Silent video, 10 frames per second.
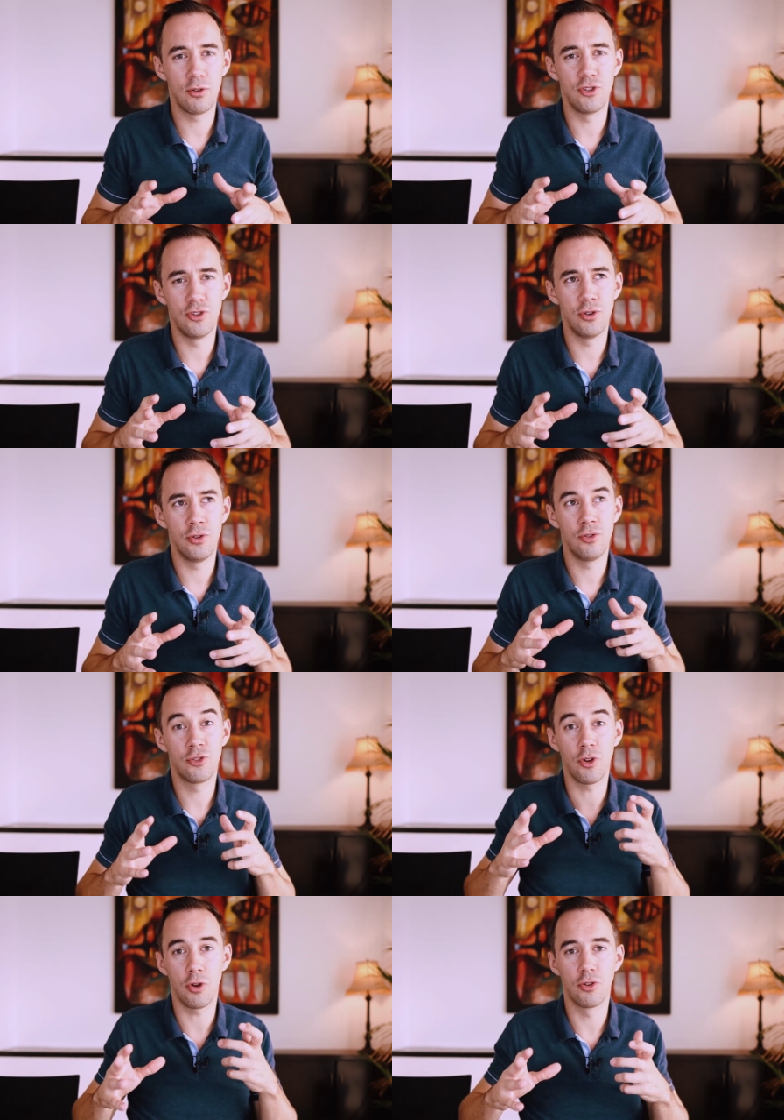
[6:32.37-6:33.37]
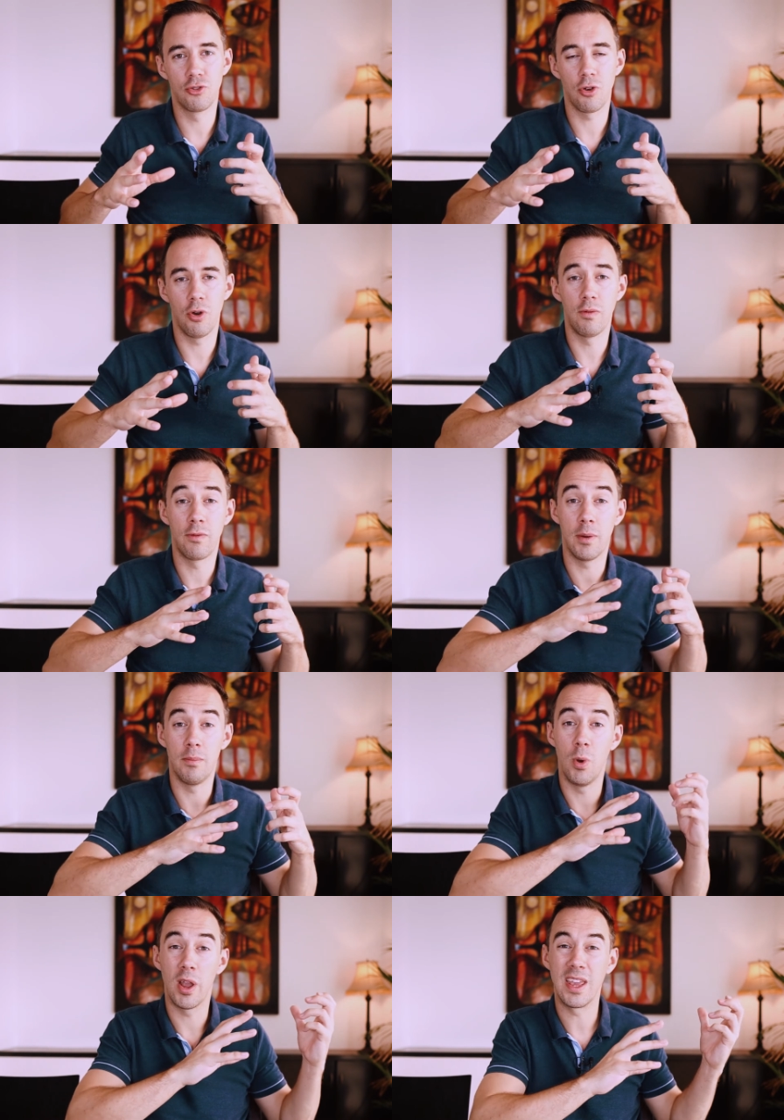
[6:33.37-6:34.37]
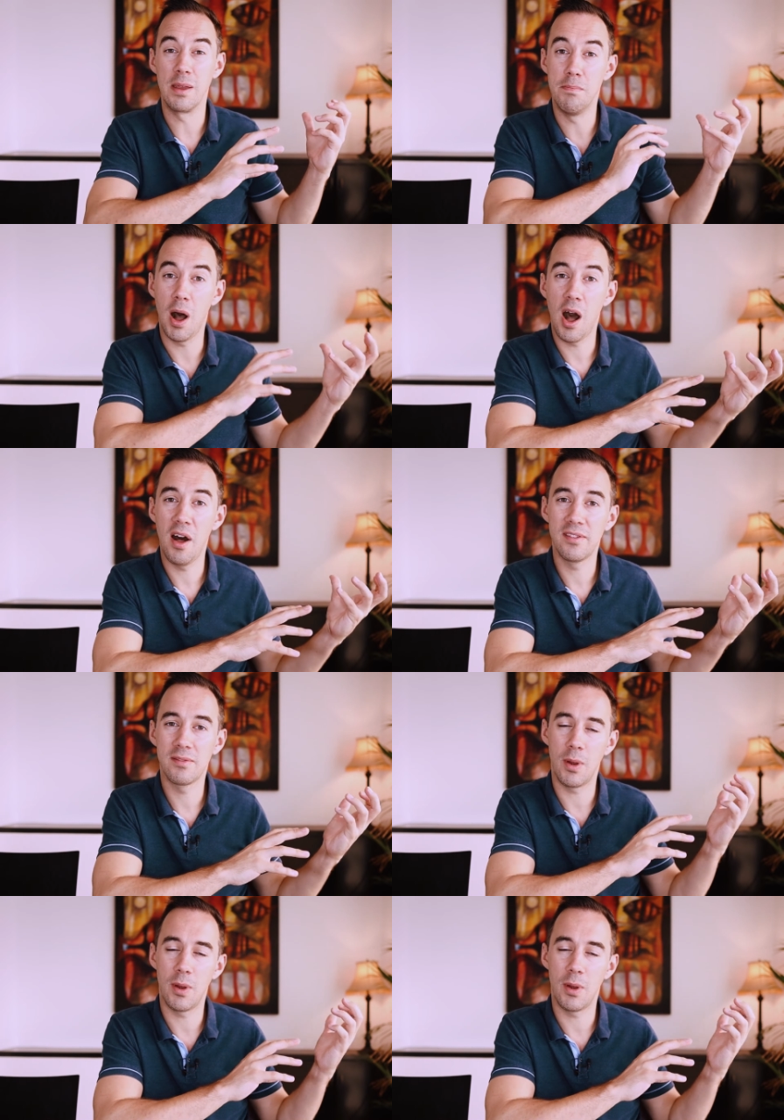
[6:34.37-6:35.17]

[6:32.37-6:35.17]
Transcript: to do stock control from working in bars,